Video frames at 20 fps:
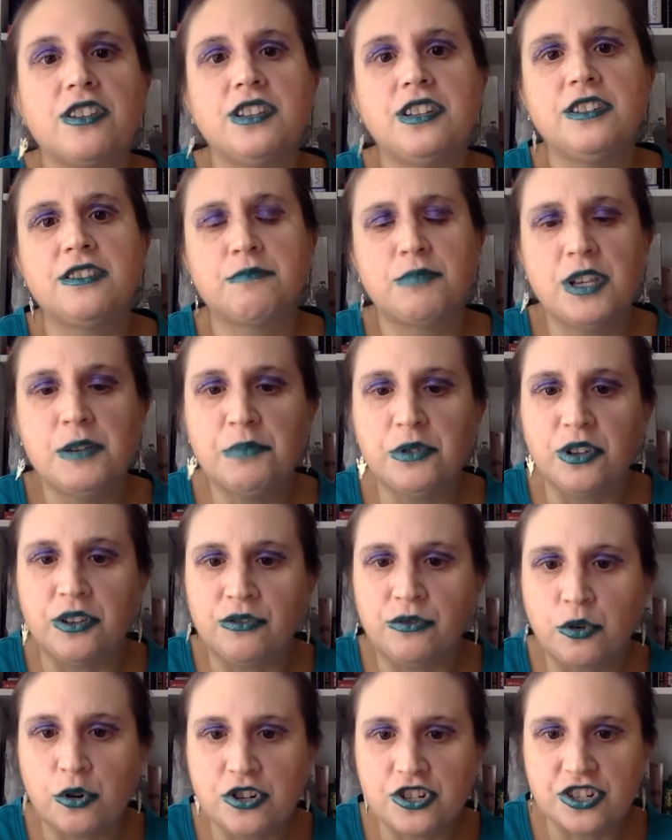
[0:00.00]
and these people,
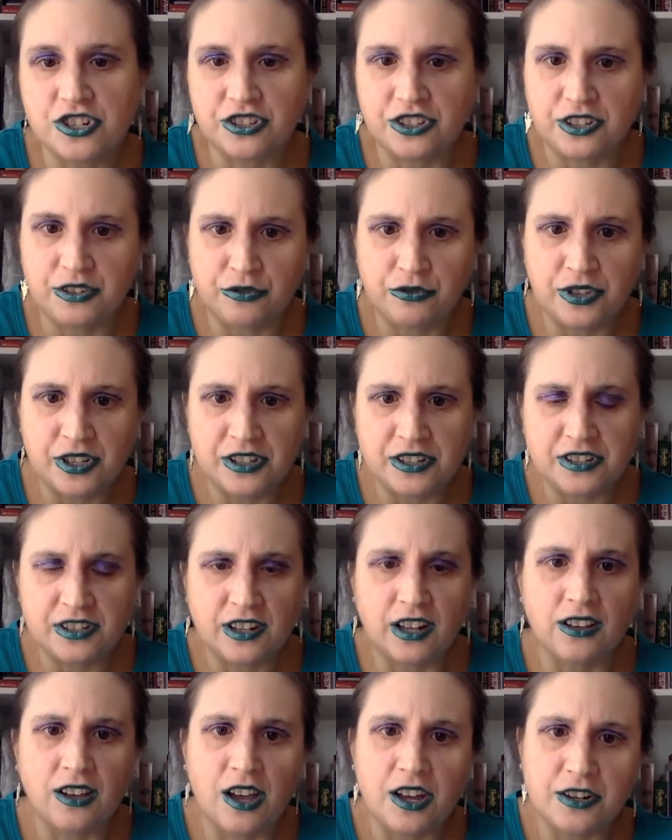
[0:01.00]
unfortunately, face
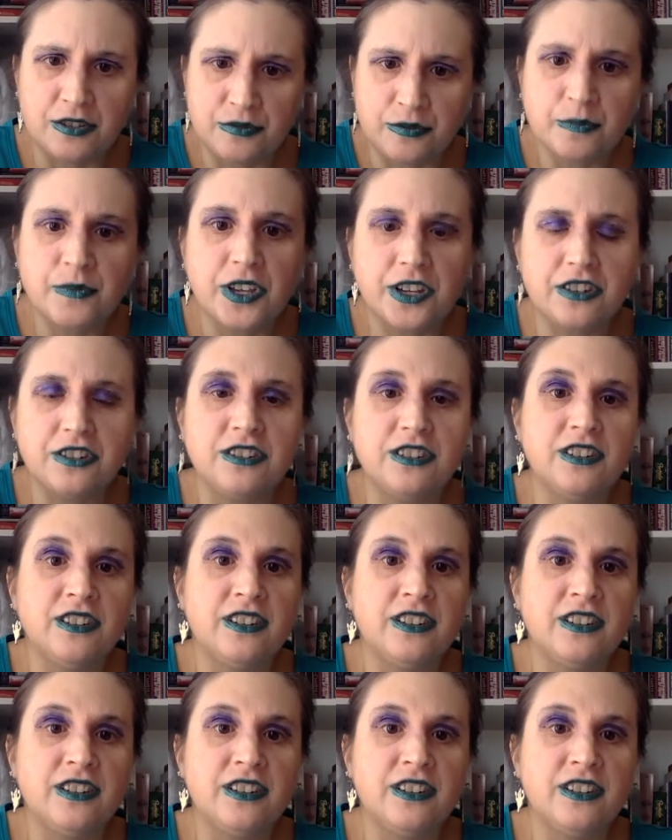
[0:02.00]
a lot of like